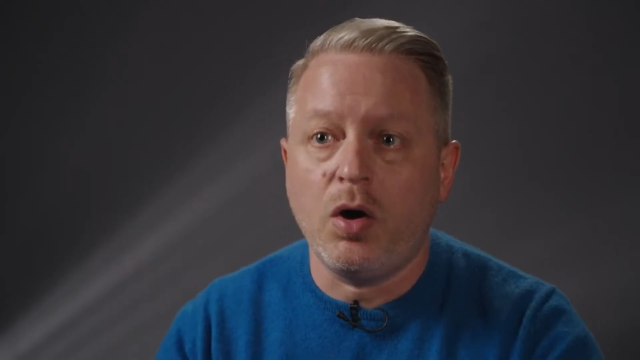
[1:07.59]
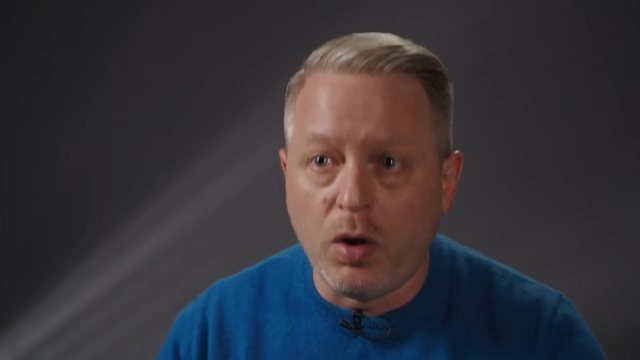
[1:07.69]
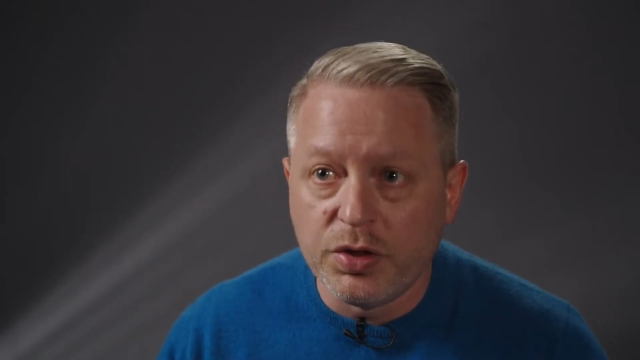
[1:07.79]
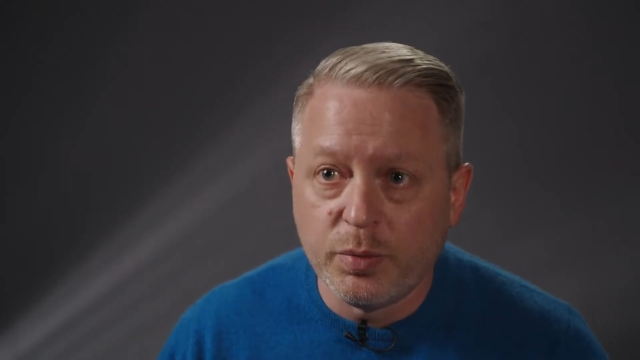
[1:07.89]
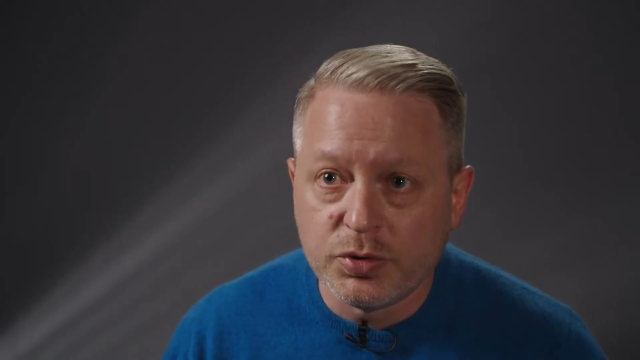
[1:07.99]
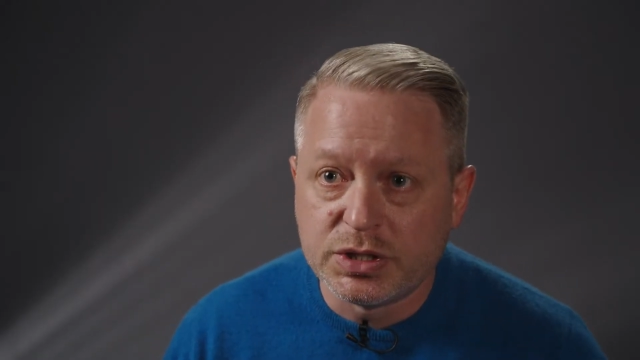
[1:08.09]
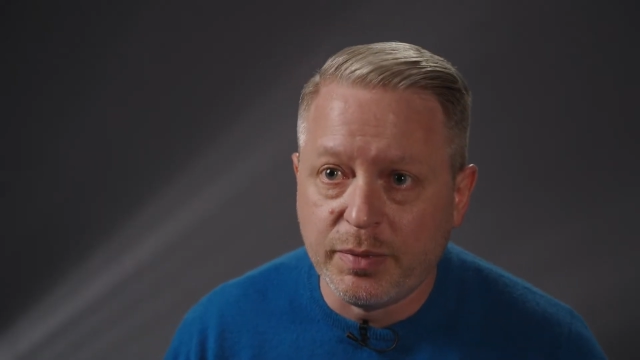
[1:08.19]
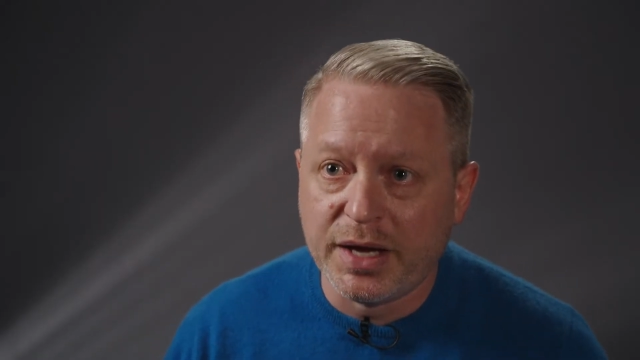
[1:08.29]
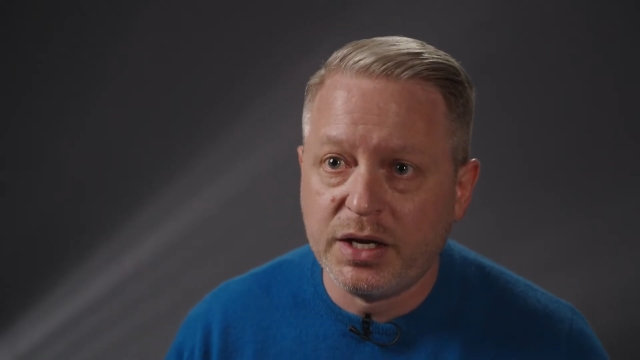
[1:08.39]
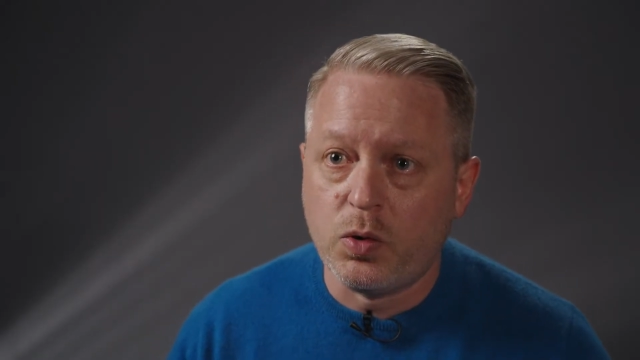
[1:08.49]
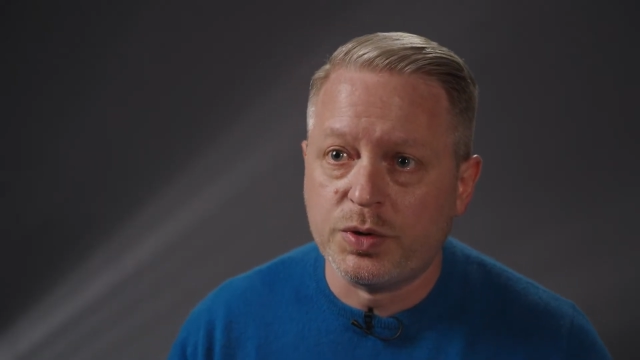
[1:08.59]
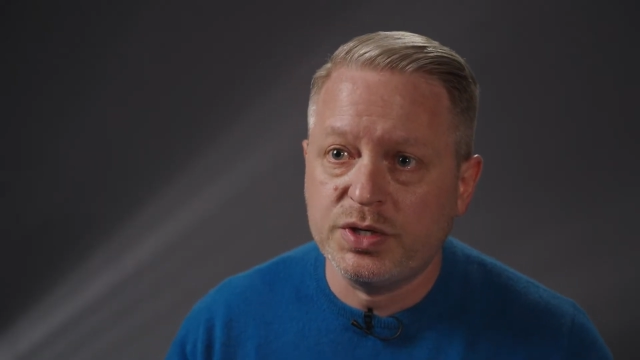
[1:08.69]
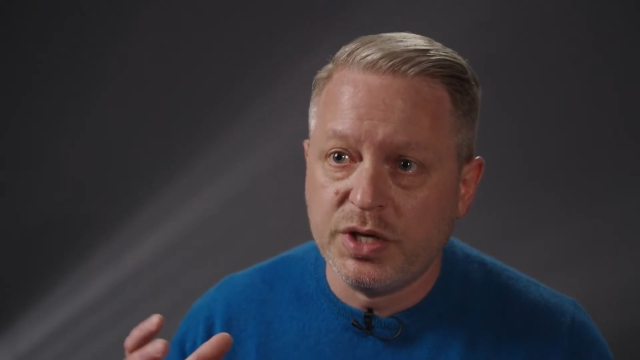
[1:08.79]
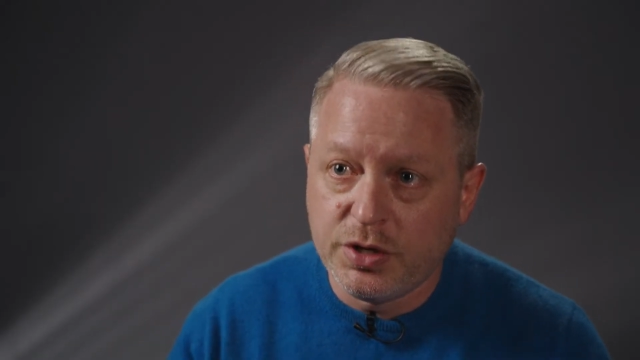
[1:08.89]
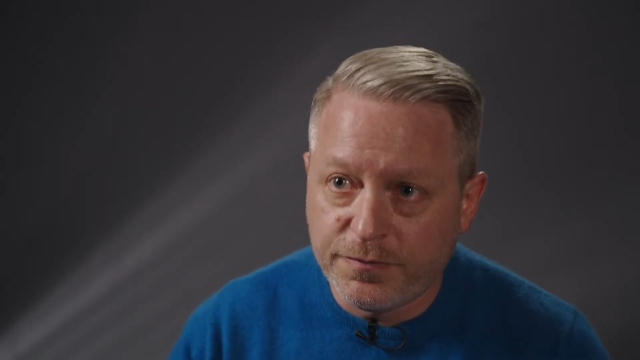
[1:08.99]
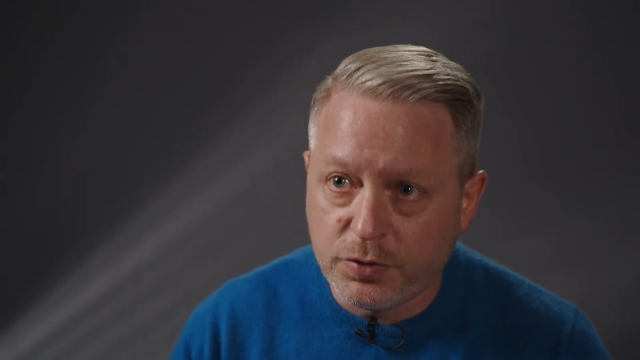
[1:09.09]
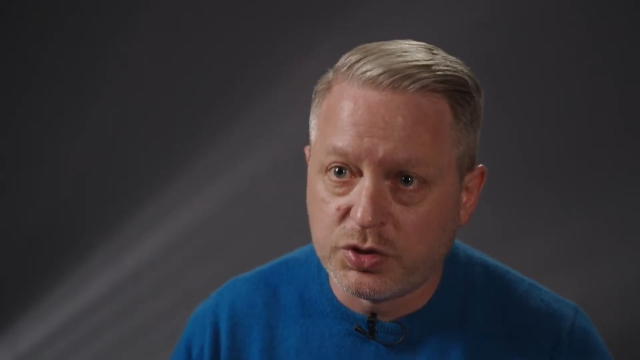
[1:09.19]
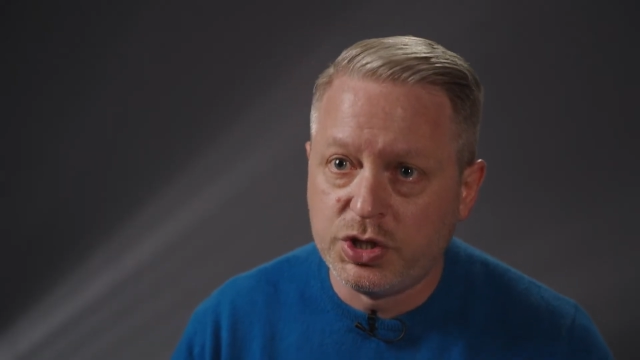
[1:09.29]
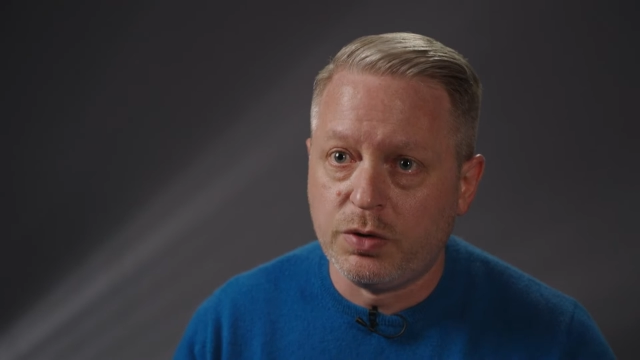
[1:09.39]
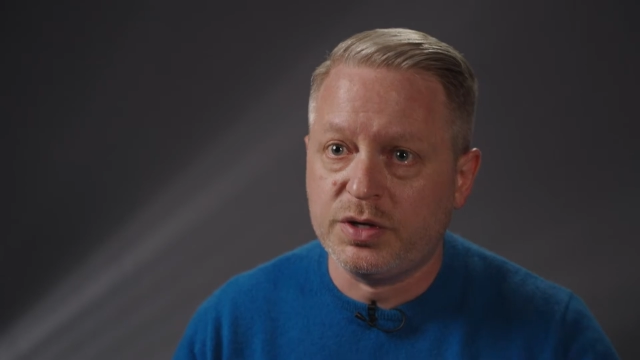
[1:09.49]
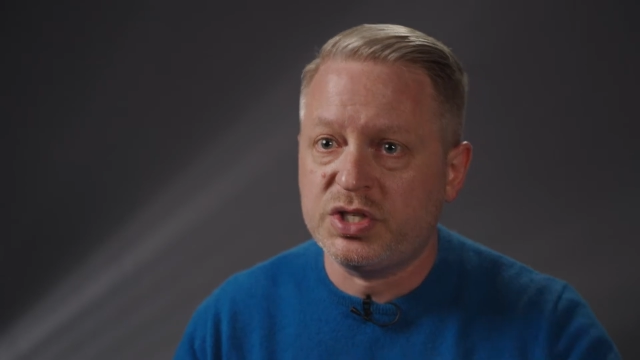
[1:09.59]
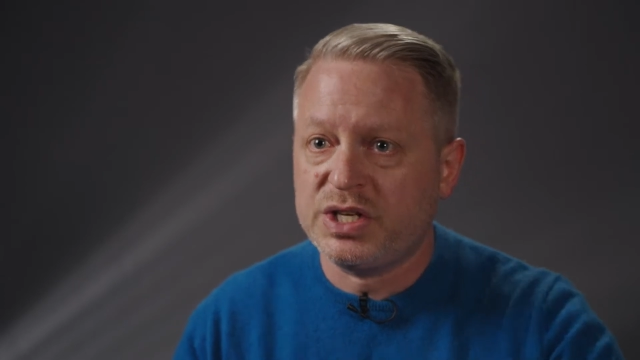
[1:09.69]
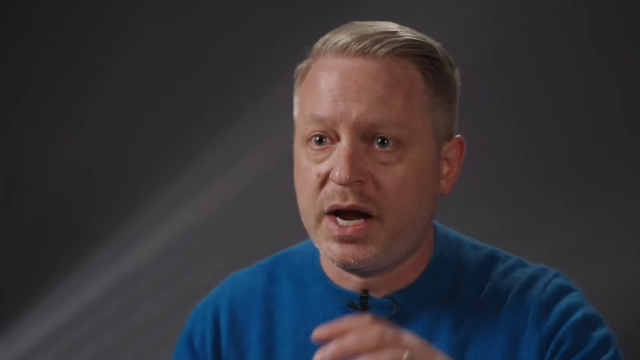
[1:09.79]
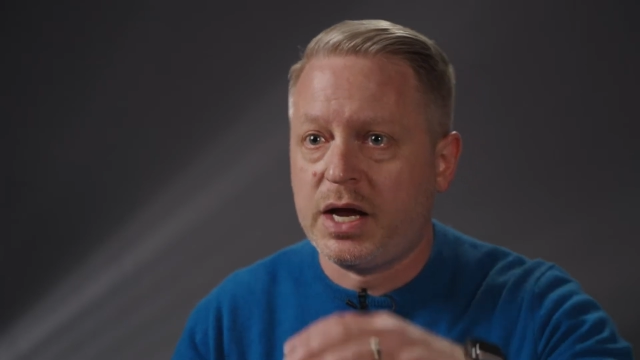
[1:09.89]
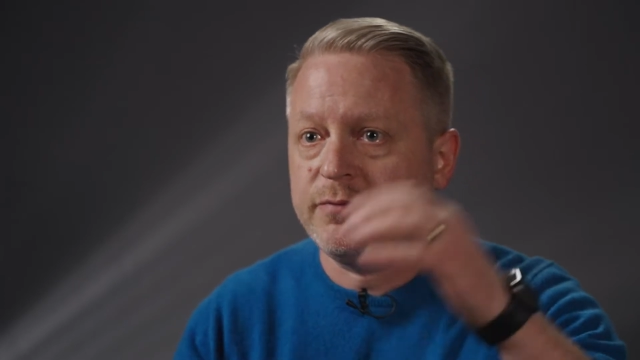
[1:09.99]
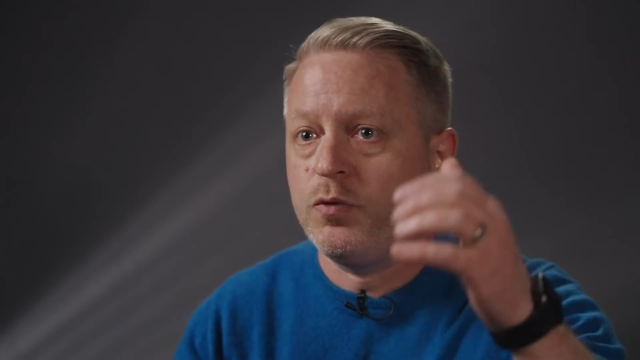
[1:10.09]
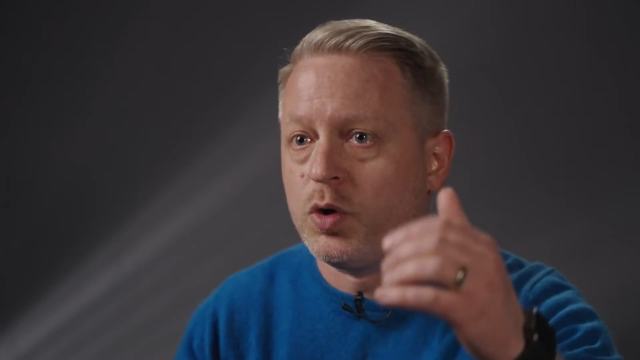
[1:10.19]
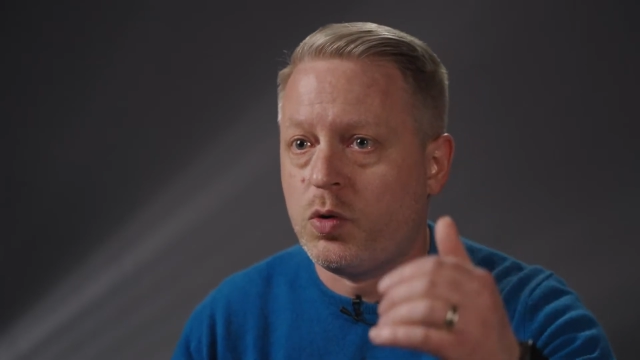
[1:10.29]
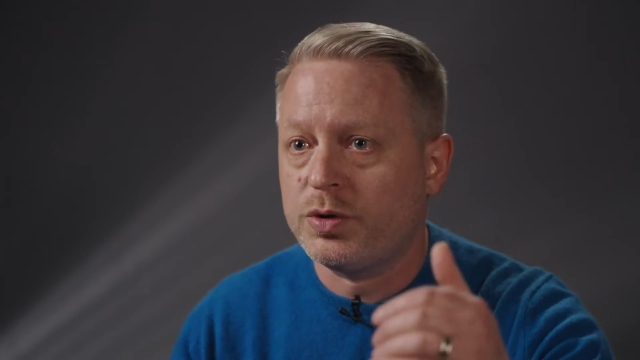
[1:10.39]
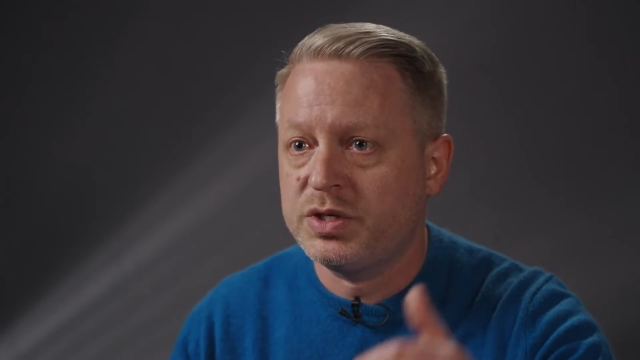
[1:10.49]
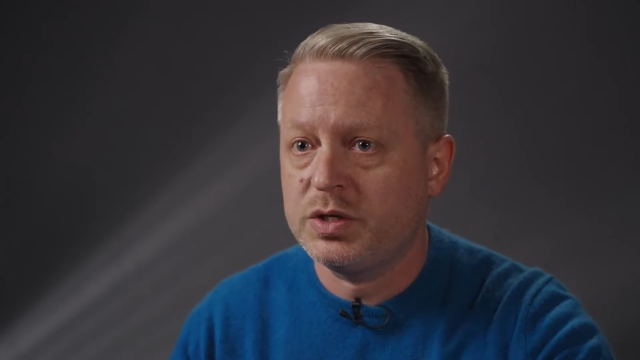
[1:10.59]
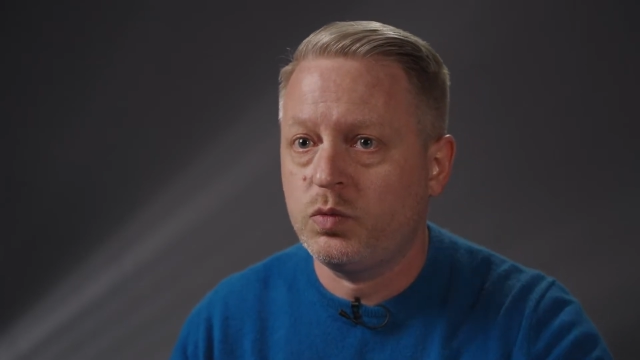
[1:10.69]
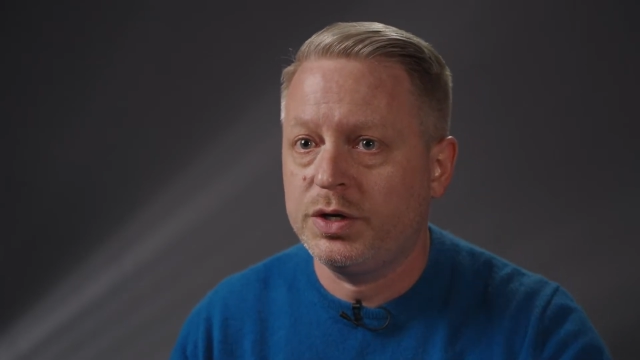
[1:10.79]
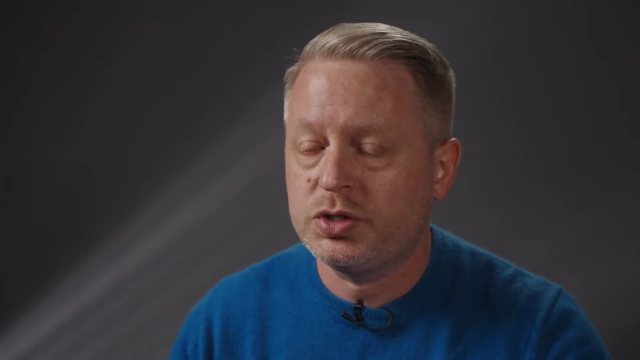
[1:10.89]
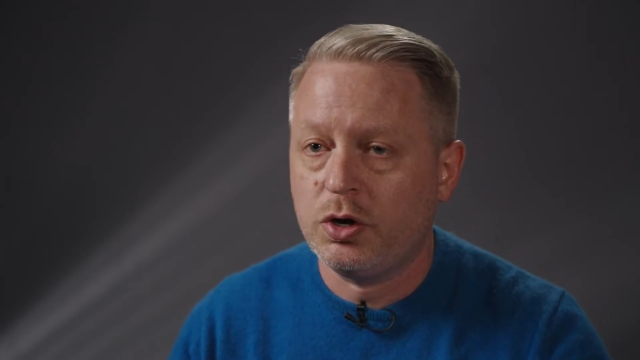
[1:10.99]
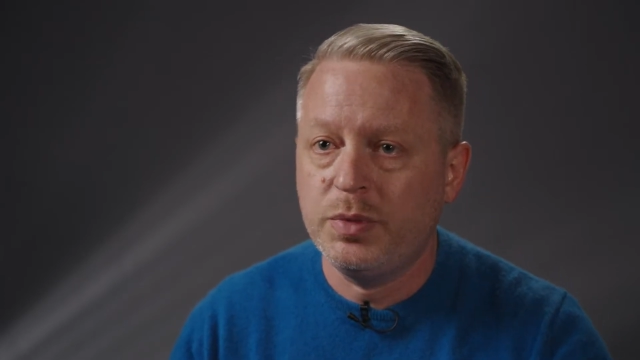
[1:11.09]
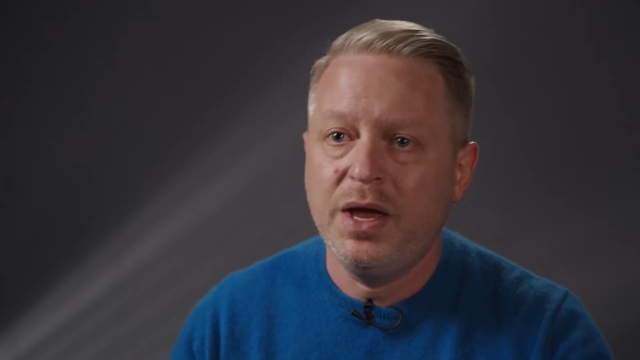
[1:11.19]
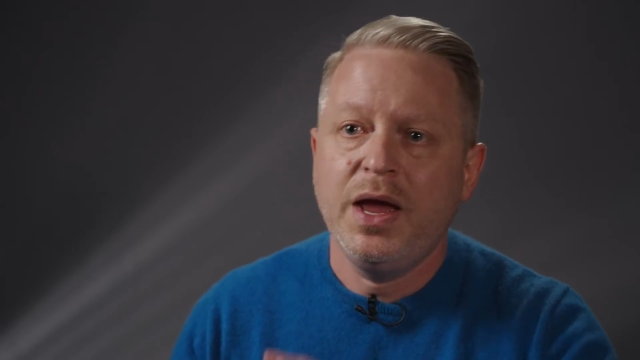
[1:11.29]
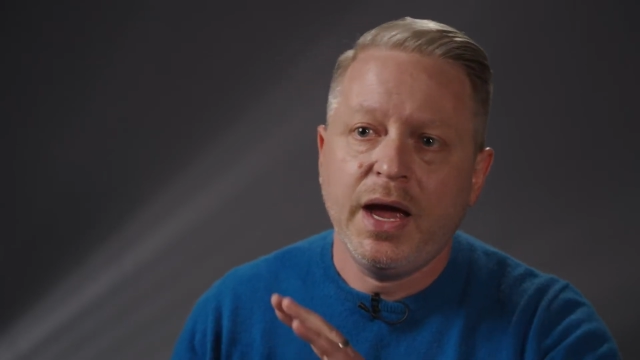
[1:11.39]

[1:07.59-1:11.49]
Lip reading: all the most demanding courses in your first year or to stack up 4 courses in one term,